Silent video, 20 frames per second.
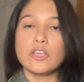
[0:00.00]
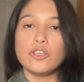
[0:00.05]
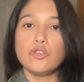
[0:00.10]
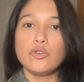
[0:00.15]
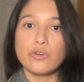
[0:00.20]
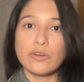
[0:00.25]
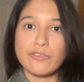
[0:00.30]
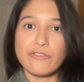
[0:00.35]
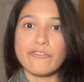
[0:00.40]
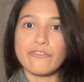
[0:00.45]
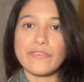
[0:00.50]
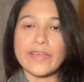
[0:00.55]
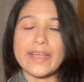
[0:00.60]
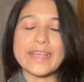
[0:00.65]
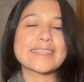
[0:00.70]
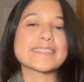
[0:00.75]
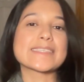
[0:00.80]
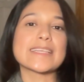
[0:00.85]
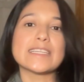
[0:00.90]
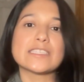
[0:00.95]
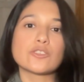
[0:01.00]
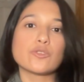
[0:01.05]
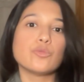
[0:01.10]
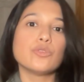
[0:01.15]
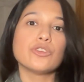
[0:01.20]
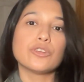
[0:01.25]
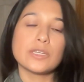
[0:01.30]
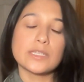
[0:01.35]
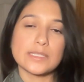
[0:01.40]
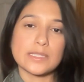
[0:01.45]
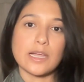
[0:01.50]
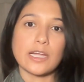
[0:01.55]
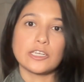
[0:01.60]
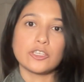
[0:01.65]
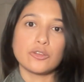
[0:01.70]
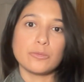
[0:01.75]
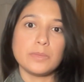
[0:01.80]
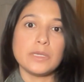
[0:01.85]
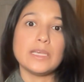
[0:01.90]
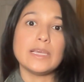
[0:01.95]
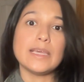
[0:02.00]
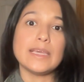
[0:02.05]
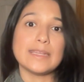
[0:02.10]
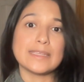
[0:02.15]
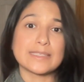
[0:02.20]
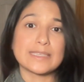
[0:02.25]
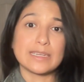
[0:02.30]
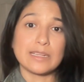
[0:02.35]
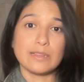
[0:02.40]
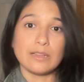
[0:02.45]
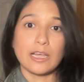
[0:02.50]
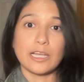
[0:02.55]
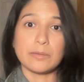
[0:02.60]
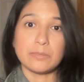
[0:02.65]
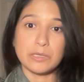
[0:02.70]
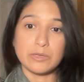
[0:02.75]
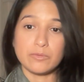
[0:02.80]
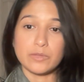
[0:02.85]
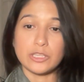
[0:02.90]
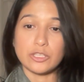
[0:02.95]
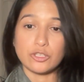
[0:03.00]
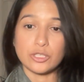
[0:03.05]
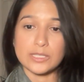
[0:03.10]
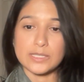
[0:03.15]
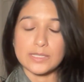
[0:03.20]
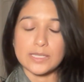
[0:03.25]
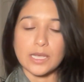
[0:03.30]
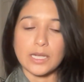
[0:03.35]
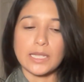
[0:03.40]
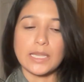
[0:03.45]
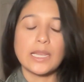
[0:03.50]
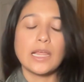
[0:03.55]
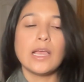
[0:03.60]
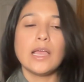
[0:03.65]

You're fixed. It's who you're designed to be. It is in alignment with your design.